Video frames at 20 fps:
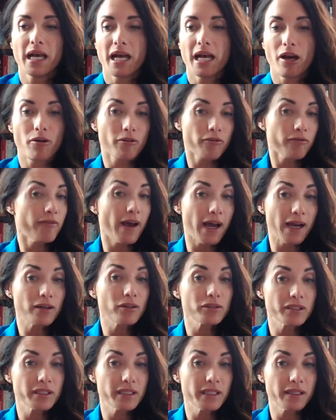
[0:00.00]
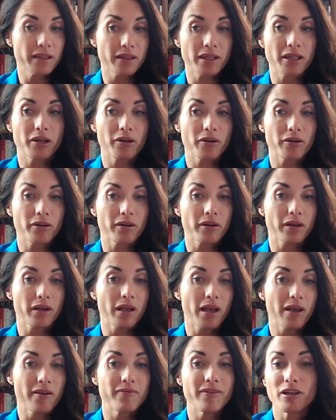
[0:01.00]
our faculty and their
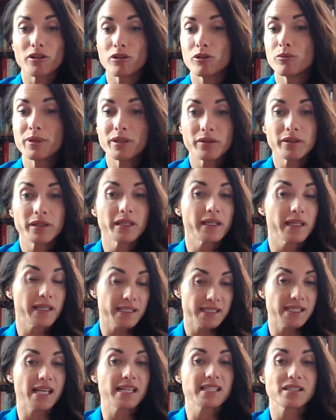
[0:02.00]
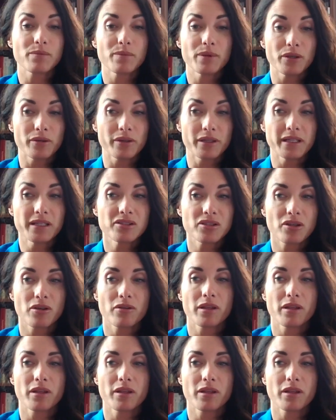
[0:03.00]
availability and accessibility, so